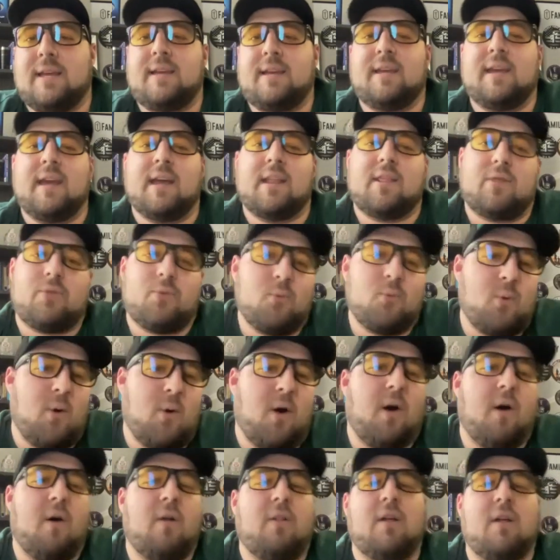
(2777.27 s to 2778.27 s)
get through
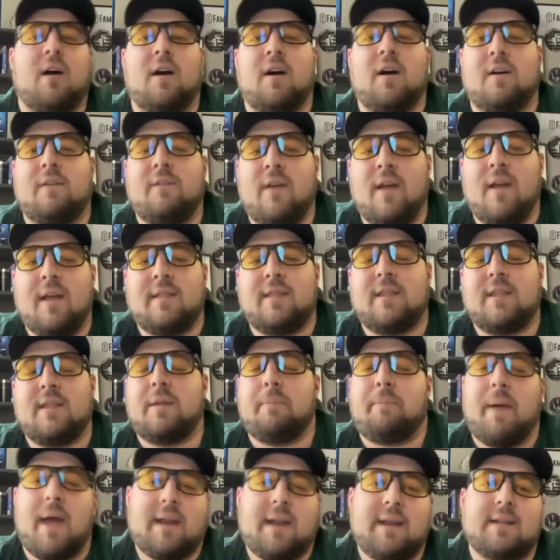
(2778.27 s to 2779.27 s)
all of the
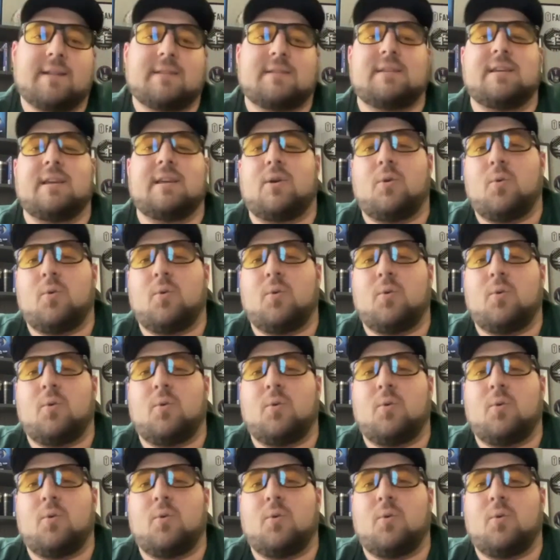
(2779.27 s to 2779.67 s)
dependency